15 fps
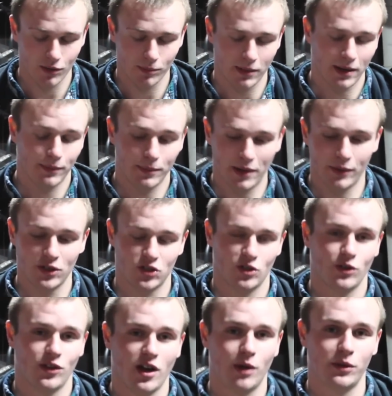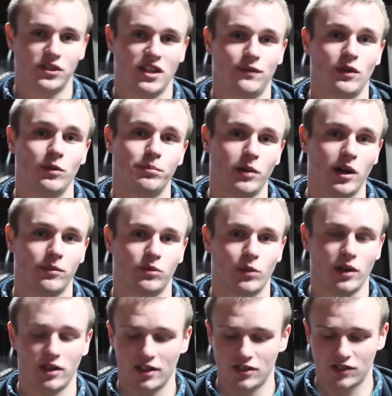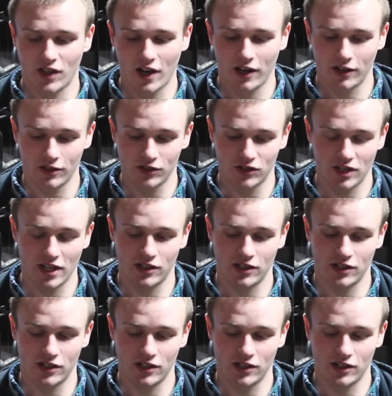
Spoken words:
my original thought was if you burped one of these tires,